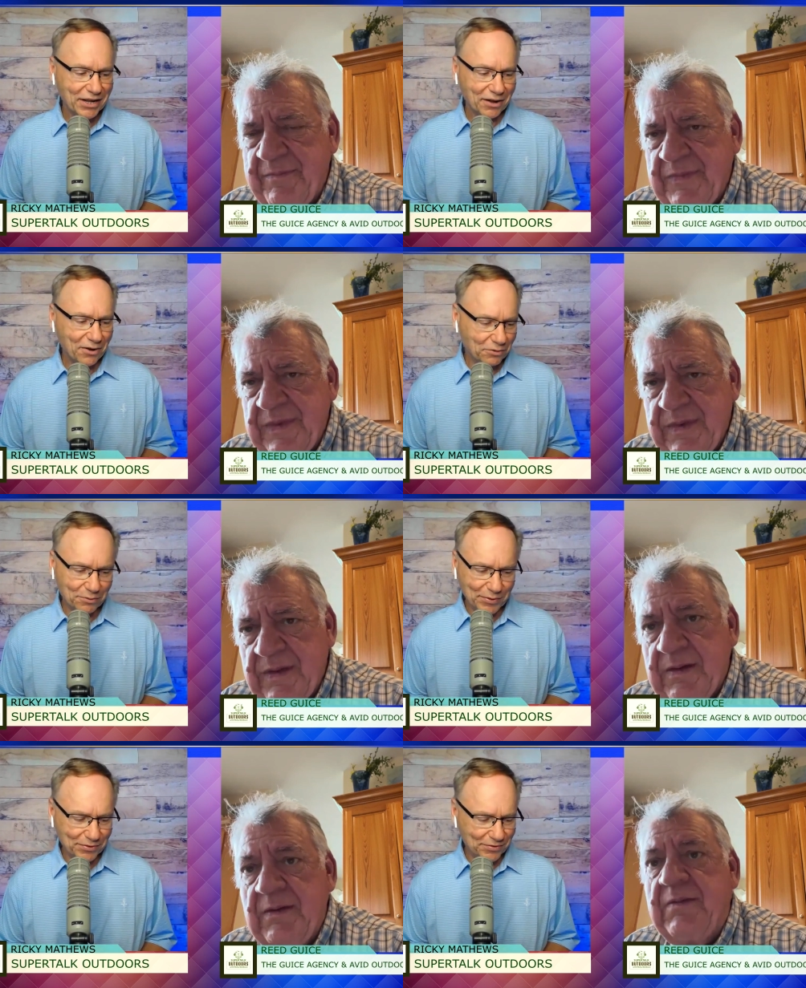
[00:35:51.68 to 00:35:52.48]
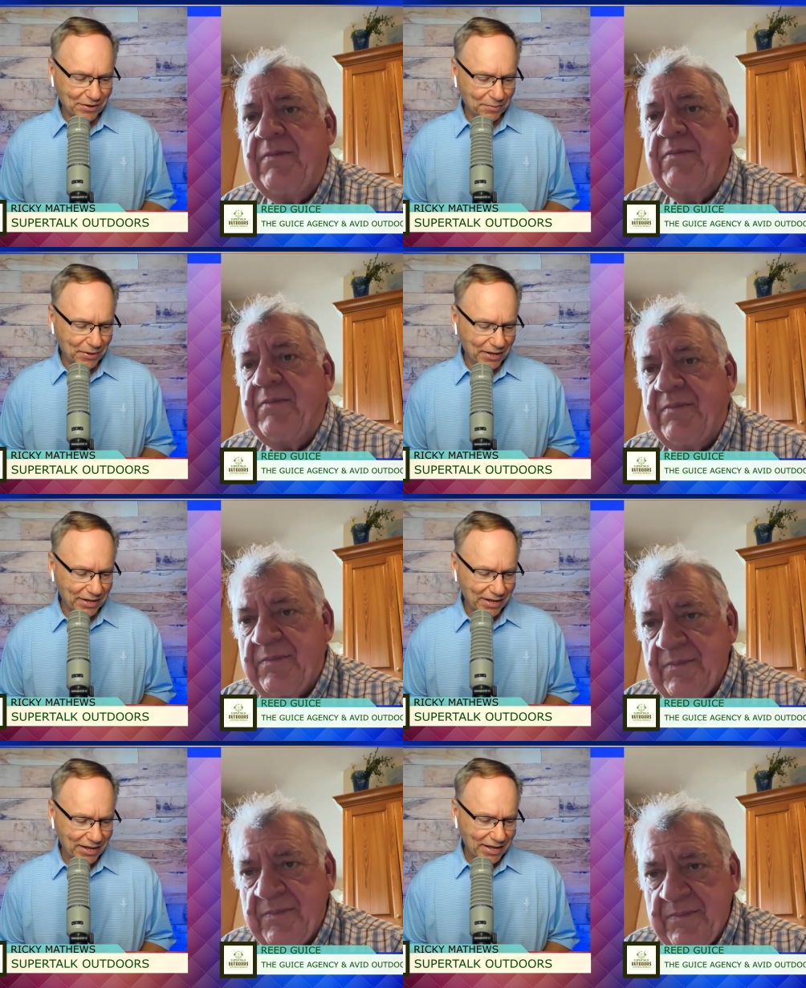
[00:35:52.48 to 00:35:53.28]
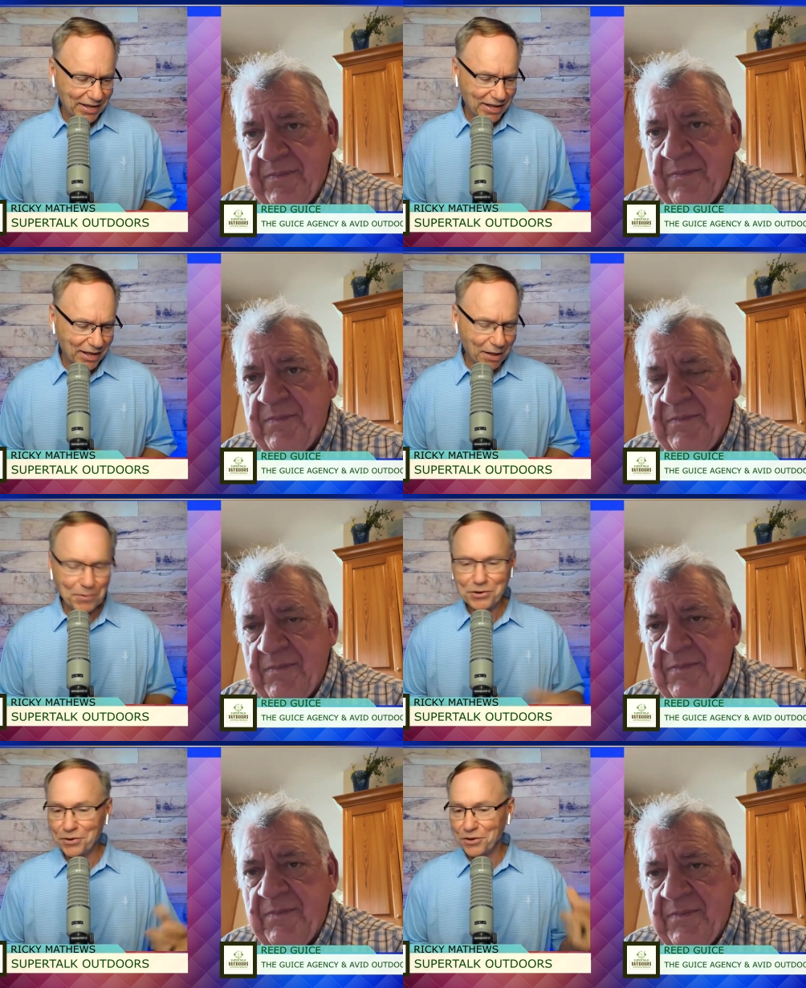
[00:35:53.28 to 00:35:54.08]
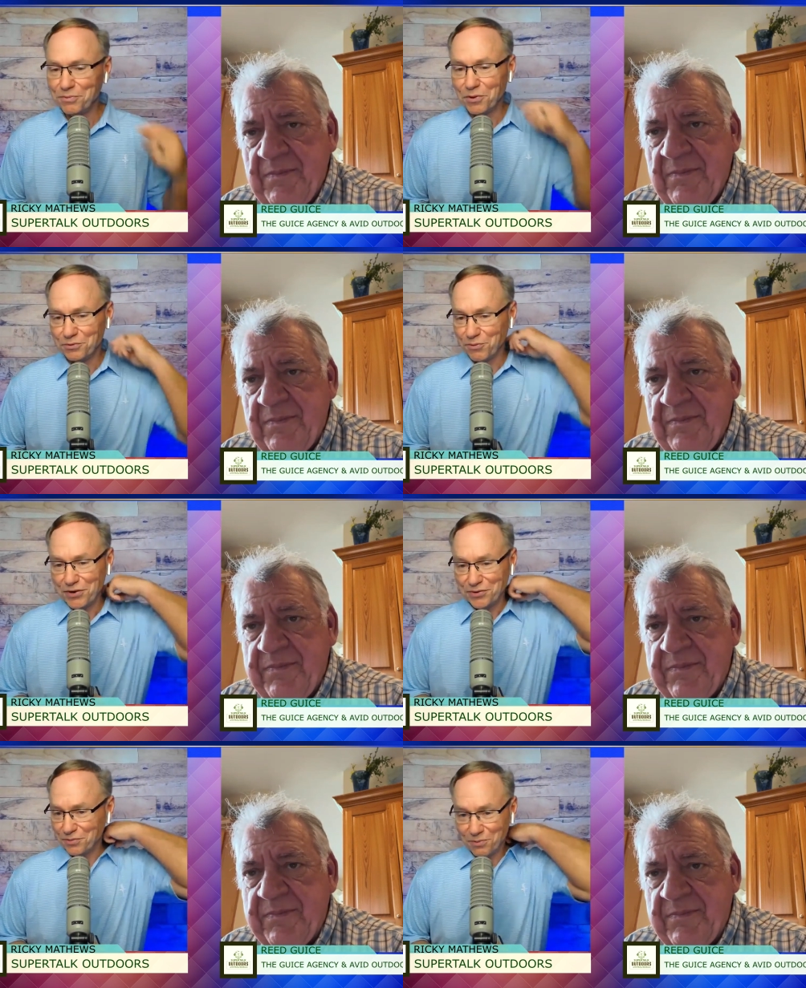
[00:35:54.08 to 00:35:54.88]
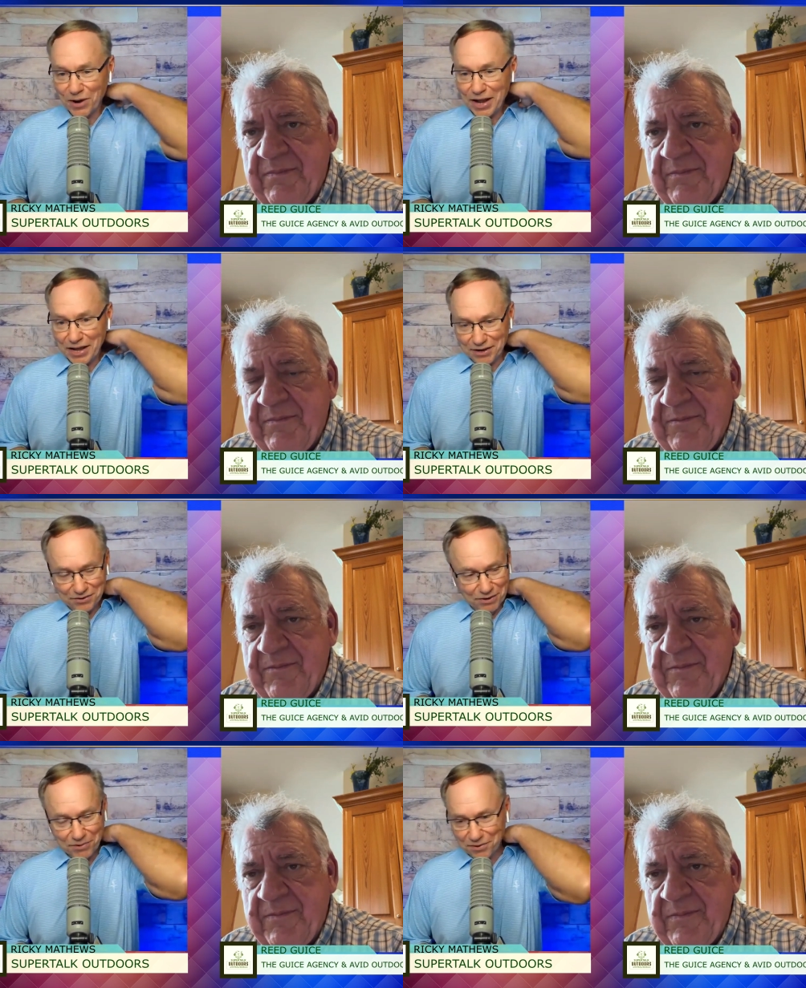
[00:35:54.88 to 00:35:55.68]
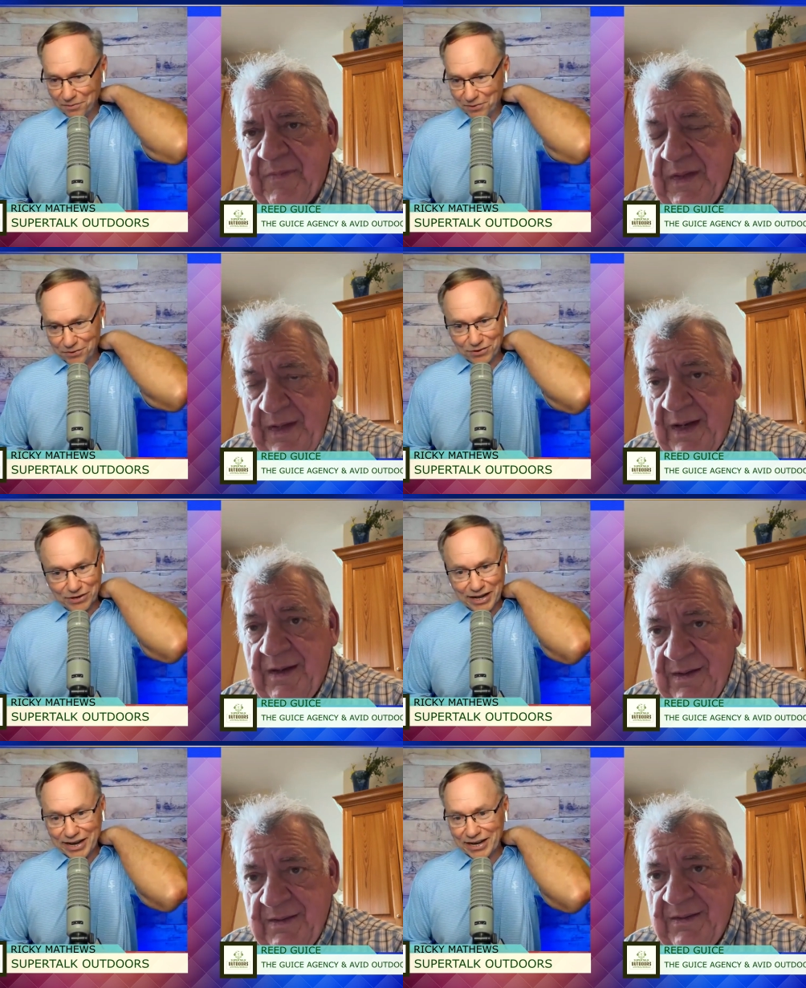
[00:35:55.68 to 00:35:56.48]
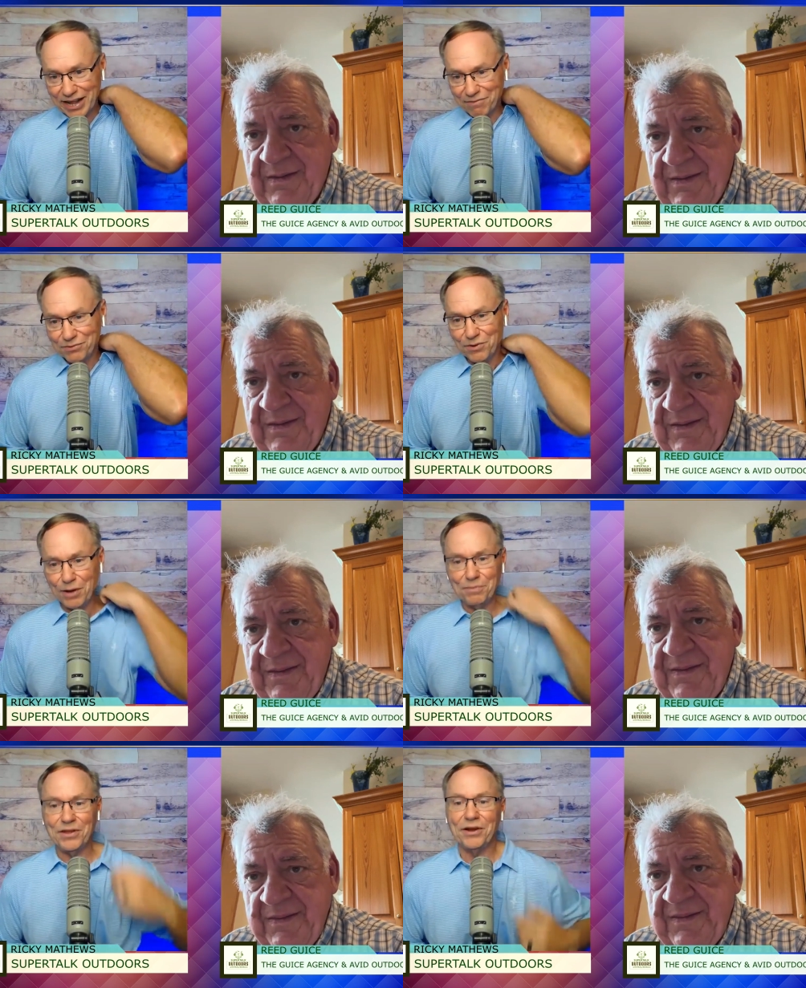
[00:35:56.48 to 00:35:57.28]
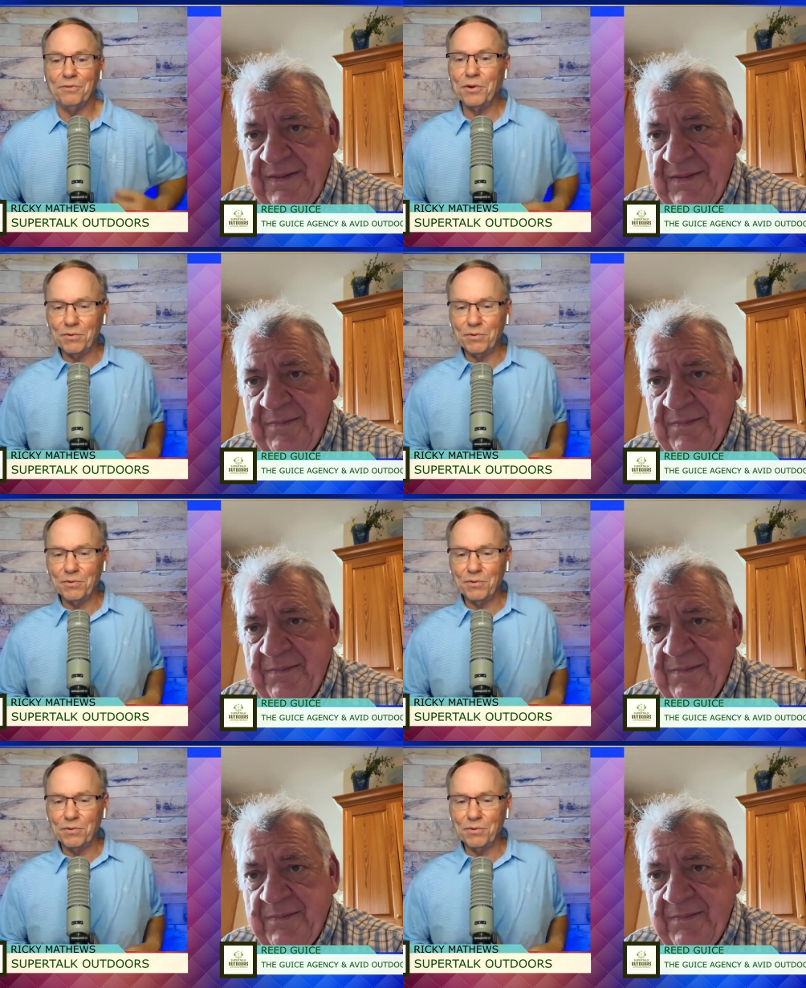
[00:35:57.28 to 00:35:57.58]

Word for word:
Speaker 1: of coast of Mississippi, uh, up until this most recent rain, some of the, the salinity levels were up there,